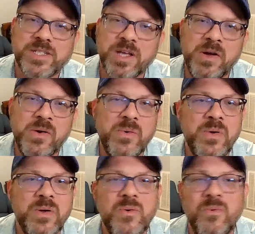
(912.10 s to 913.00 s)
So,
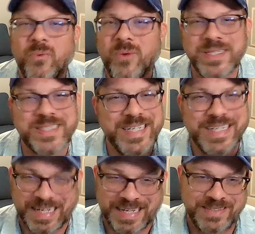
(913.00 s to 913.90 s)
once
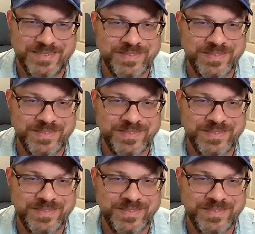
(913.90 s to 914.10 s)
again,